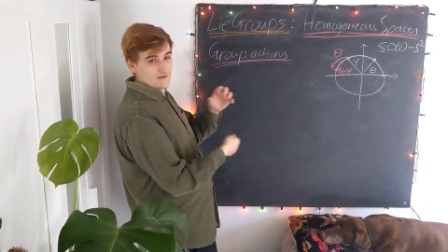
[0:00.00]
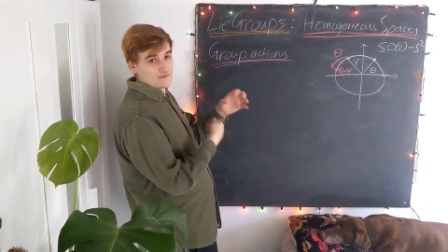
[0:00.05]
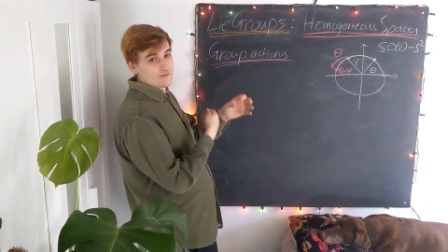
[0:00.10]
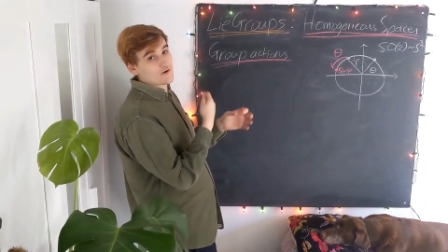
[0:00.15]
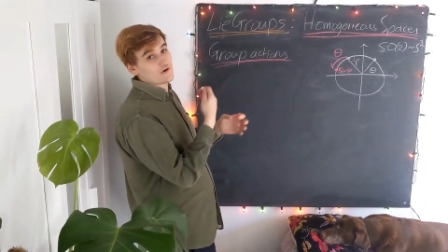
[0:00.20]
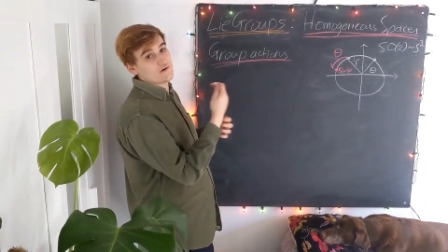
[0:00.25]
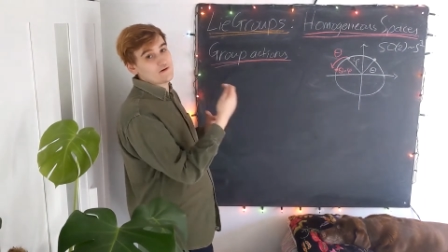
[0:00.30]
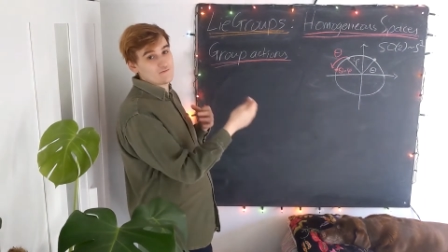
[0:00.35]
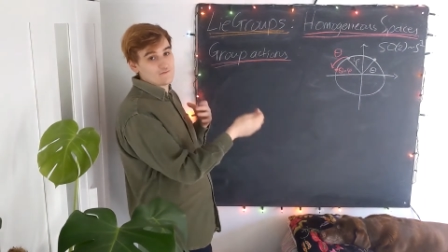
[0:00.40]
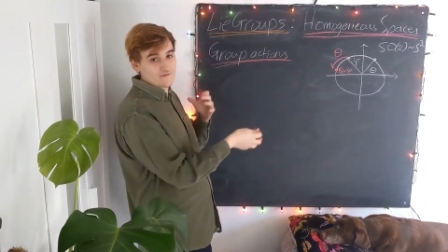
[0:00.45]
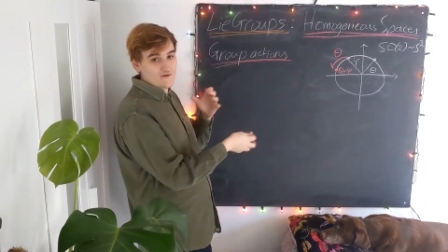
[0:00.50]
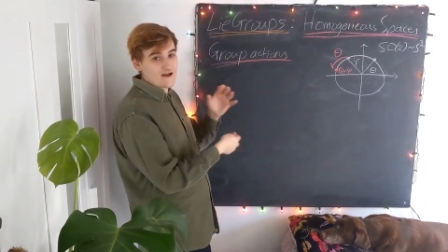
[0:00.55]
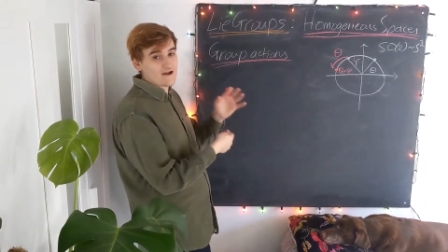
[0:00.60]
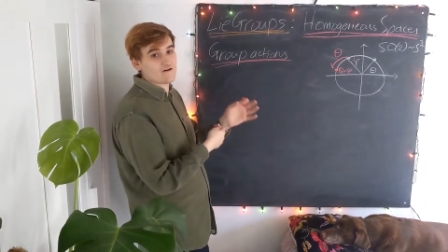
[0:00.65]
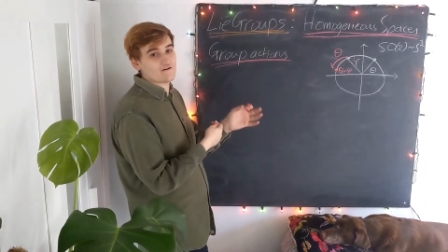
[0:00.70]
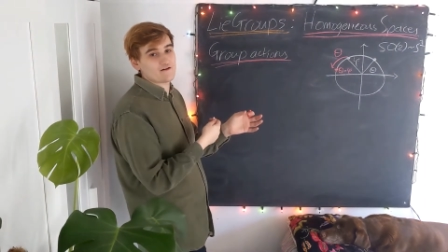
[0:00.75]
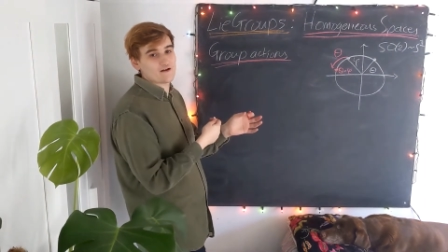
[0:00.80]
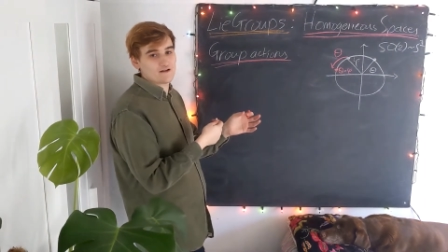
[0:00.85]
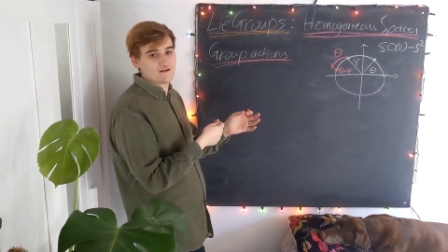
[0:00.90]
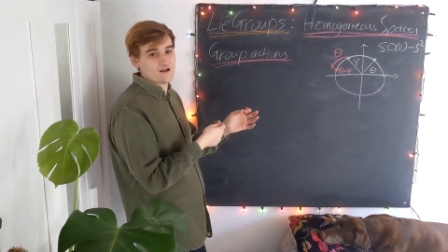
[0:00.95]
that are
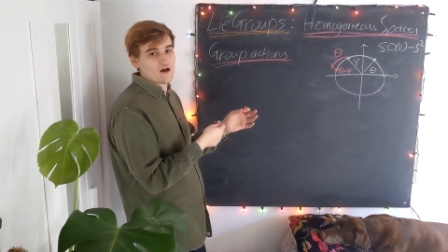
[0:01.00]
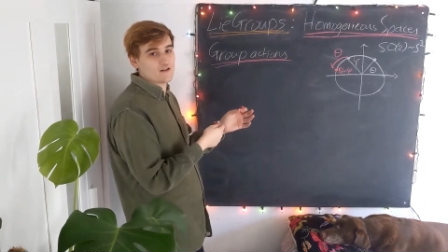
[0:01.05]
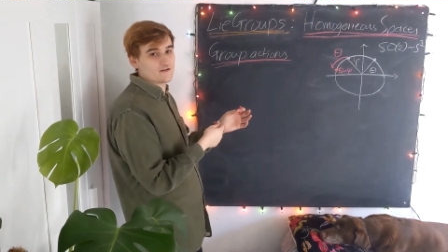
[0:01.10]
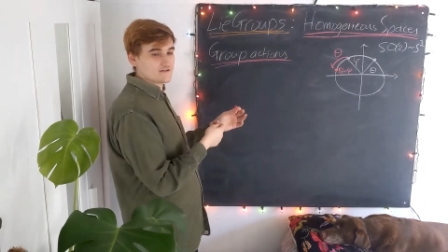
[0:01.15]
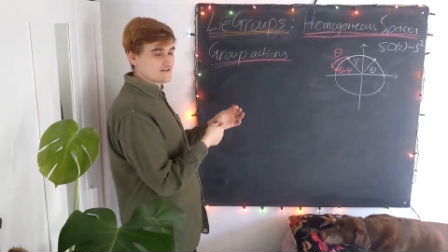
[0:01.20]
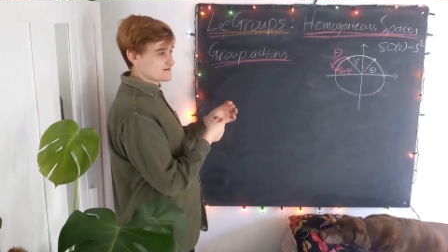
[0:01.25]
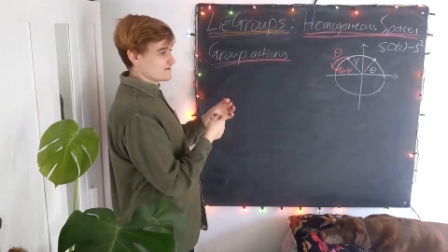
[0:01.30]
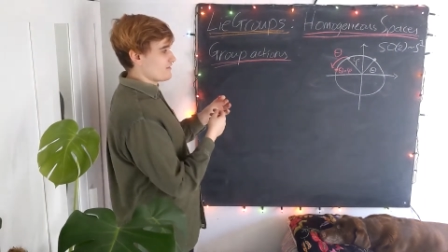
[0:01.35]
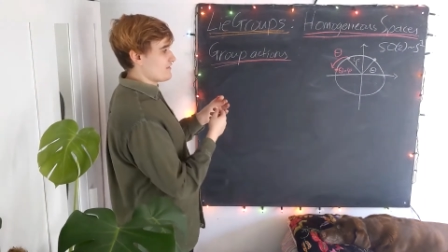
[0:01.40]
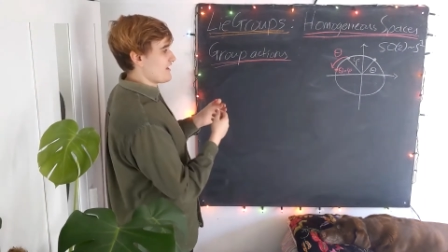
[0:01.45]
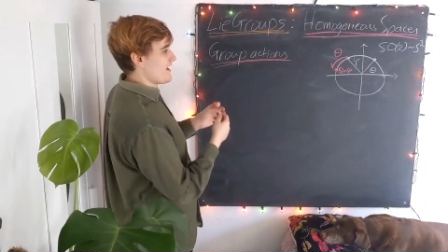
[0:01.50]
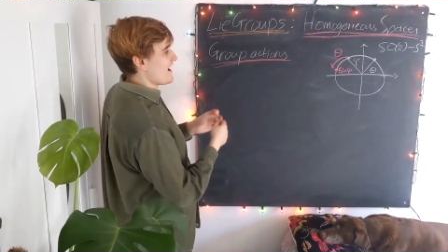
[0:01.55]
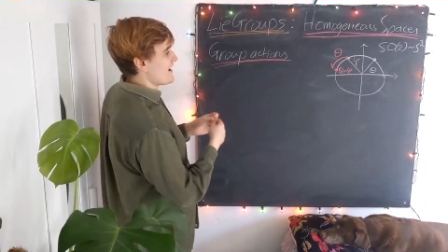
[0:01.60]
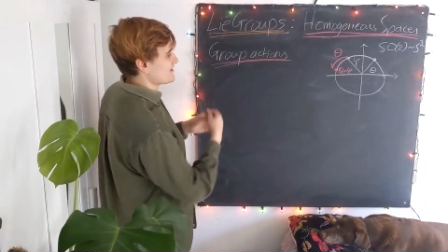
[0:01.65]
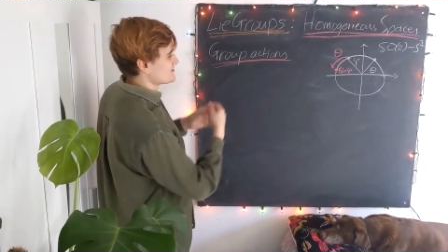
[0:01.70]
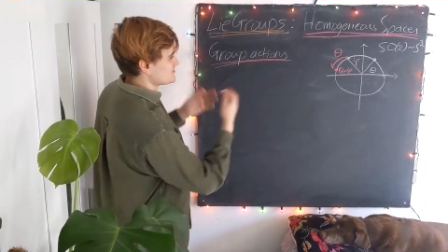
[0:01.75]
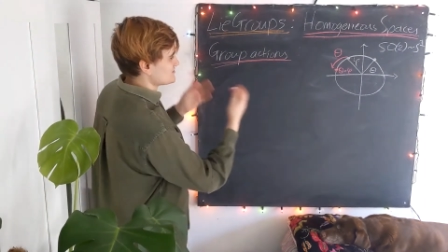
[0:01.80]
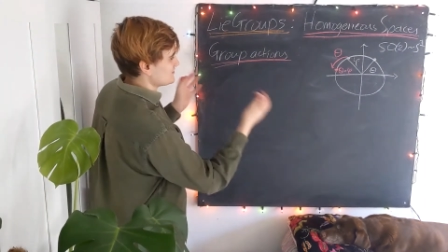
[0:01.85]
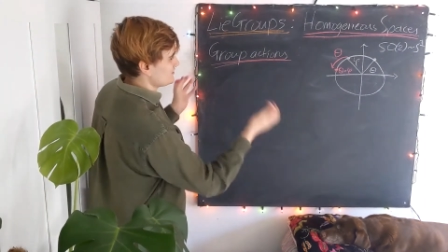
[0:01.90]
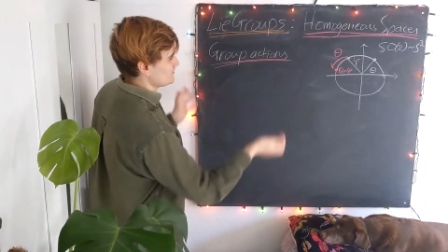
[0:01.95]
invariant under the
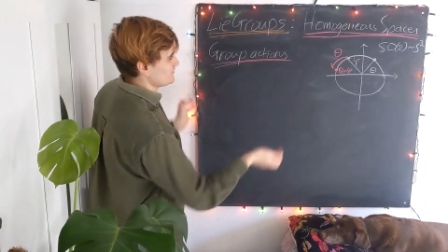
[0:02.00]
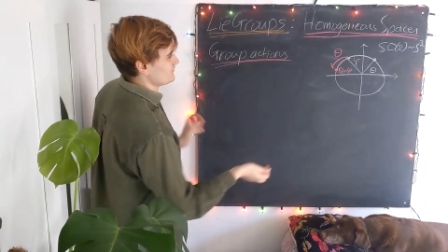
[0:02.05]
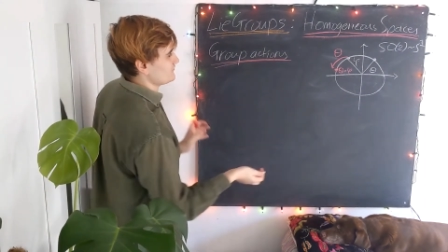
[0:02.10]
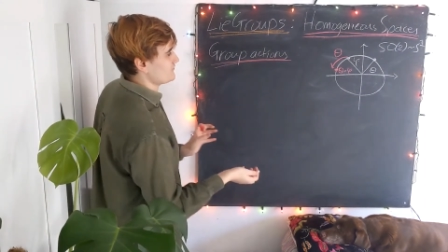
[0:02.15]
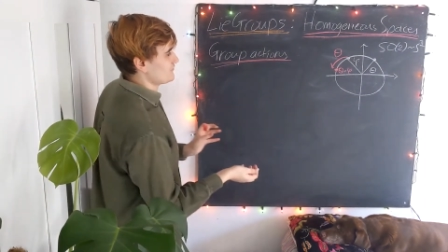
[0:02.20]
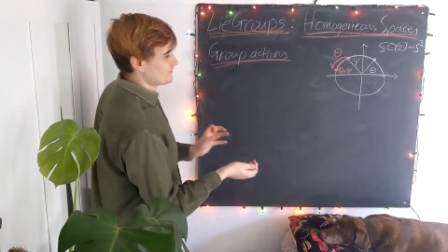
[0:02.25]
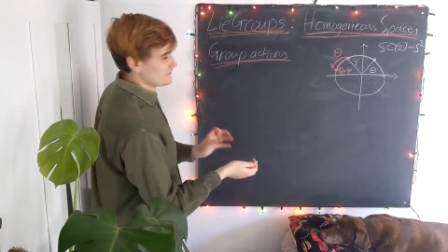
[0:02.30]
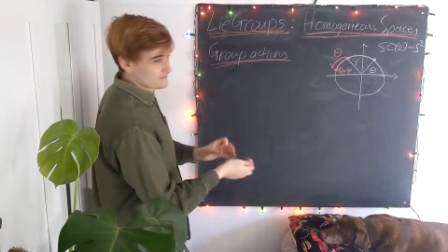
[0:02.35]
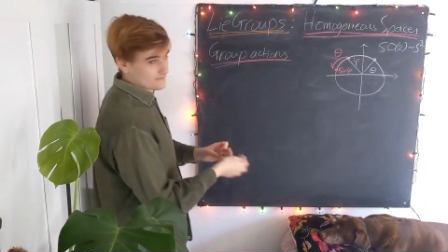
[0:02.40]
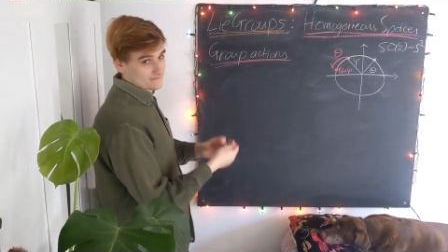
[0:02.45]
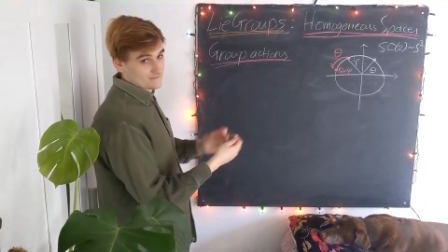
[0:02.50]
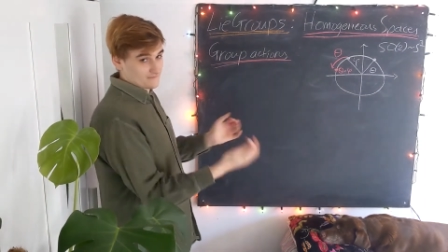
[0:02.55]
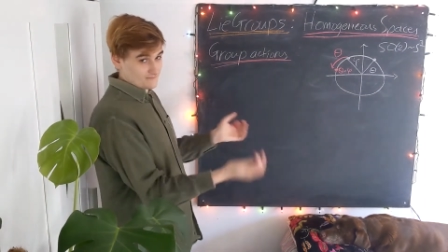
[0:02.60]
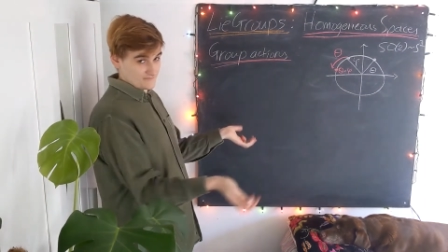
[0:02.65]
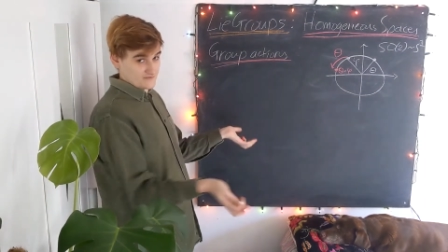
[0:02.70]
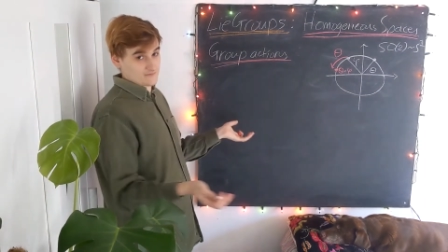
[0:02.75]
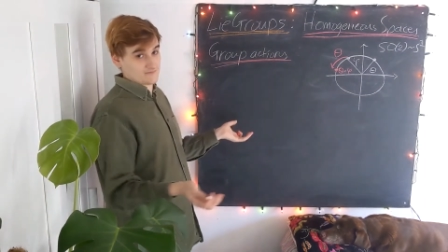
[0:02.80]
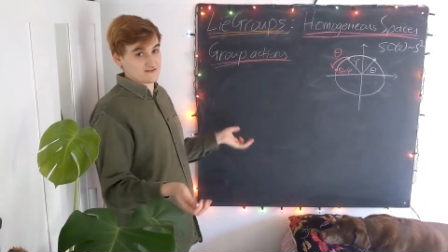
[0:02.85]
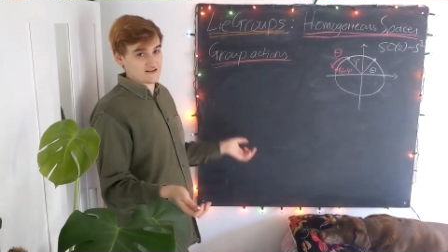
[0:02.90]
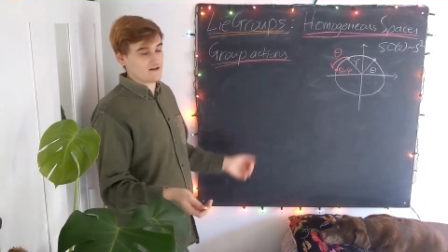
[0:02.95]
action of
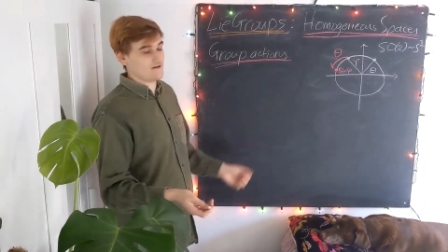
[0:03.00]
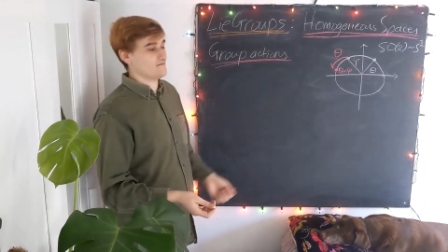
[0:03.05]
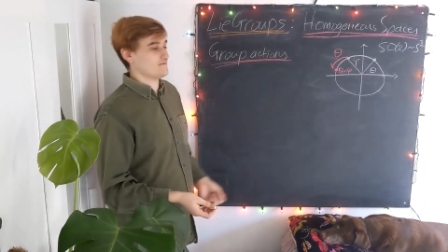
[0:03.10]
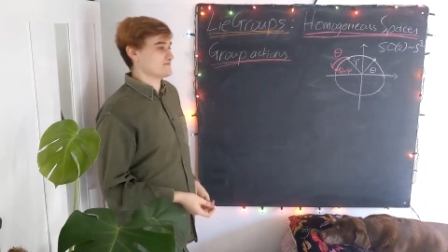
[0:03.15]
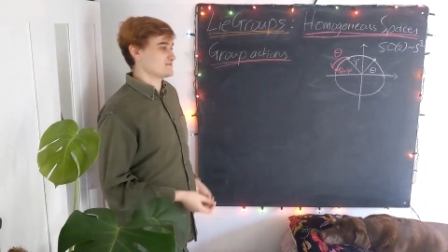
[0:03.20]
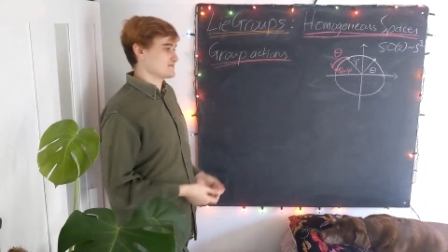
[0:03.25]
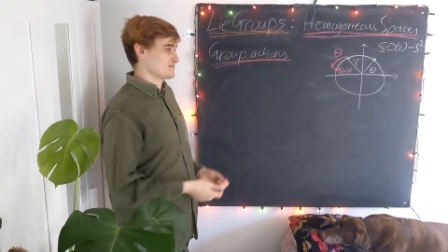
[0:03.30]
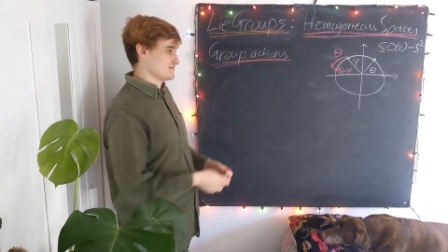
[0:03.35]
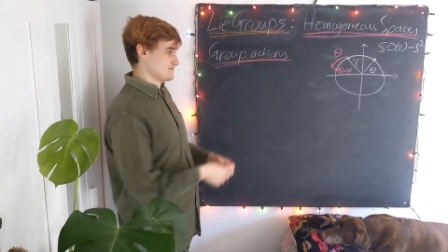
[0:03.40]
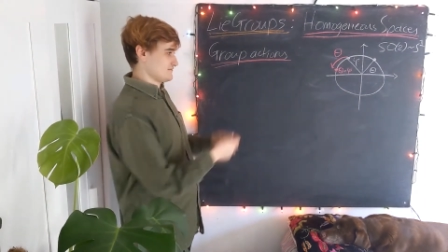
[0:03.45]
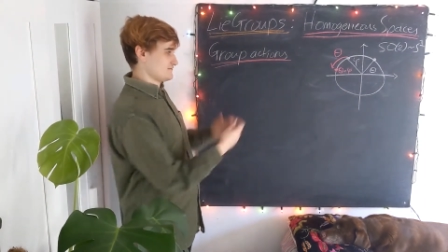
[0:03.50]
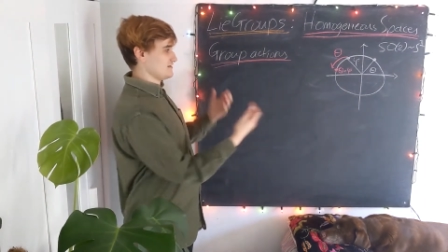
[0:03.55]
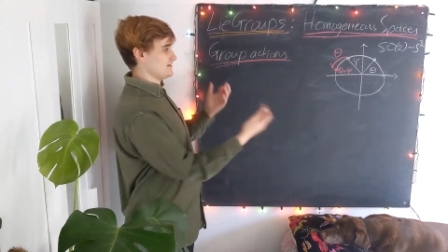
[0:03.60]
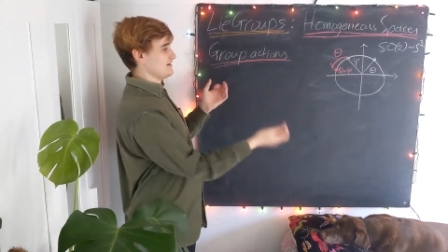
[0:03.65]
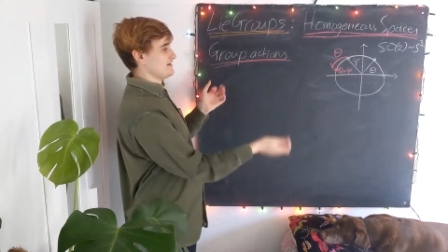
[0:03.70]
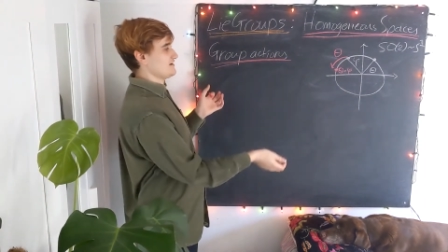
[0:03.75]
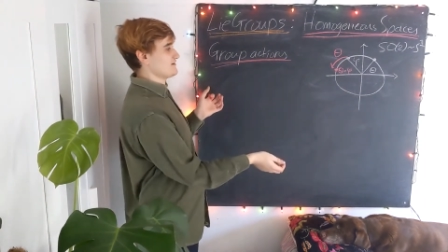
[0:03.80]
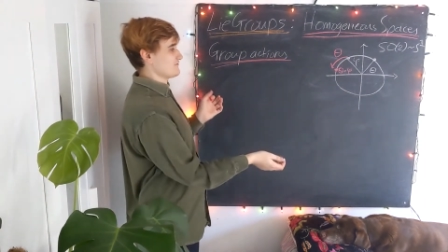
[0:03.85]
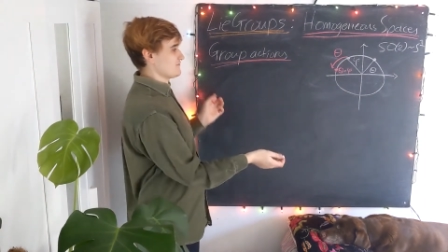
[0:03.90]
themselves the Lie